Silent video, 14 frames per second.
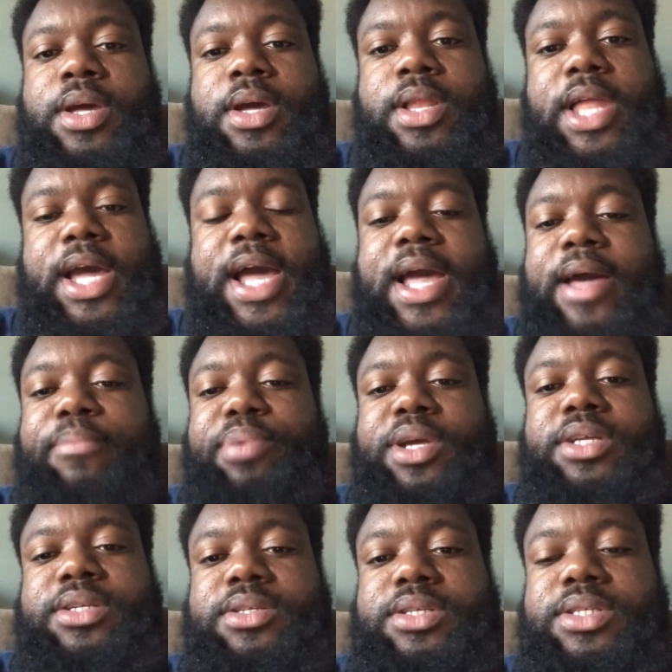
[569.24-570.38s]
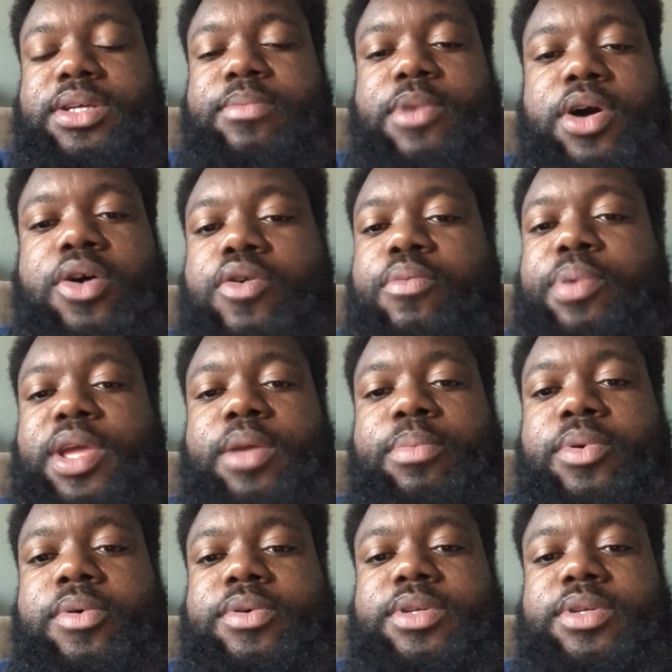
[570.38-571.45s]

Like, I got pictures of some old people,